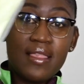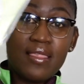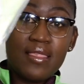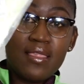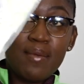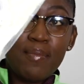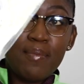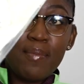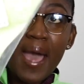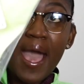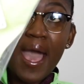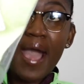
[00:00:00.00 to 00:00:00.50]

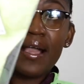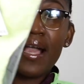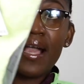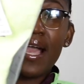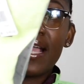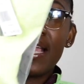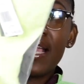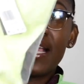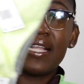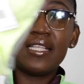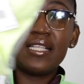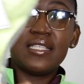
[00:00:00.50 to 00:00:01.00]
the bag, I
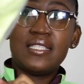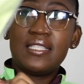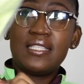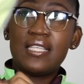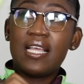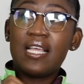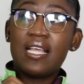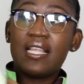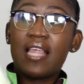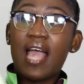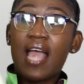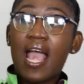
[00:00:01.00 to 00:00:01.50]
can
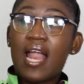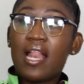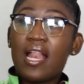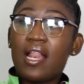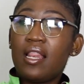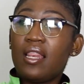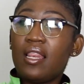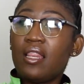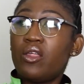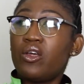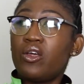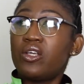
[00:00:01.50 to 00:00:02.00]
see that
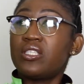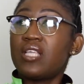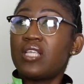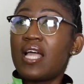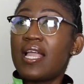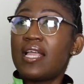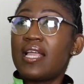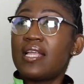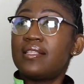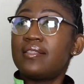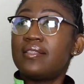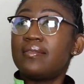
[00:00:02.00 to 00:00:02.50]
it looks
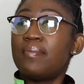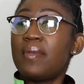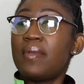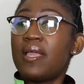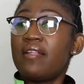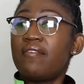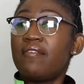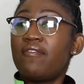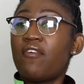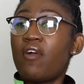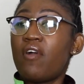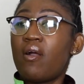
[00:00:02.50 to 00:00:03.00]
like it's
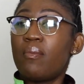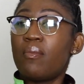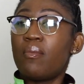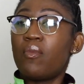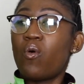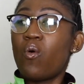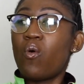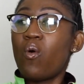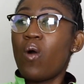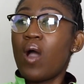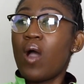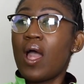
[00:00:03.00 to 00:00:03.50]
made from
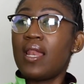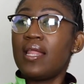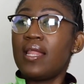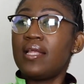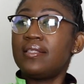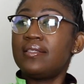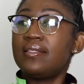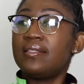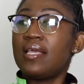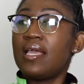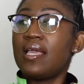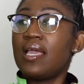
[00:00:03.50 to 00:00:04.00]

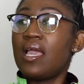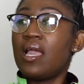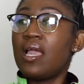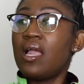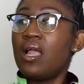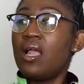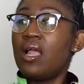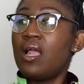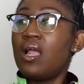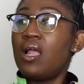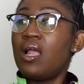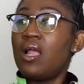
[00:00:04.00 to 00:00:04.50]

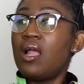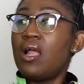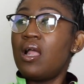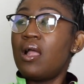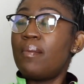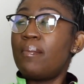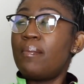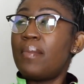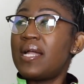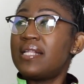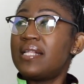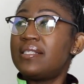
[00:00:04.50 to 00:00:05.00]
quality
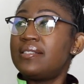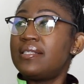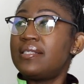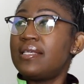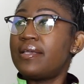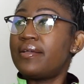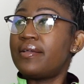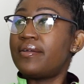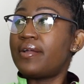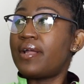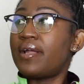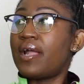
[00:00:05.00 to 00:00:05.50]

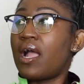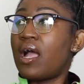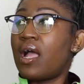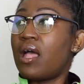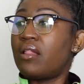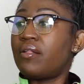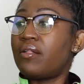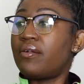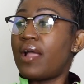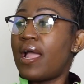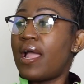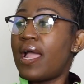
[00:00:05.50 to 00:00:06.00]

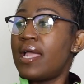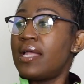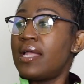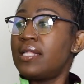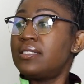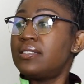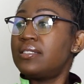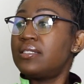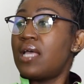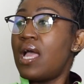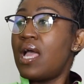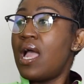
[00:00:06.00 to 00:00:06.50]
material,
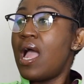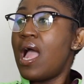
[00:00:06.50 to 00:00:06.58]
right?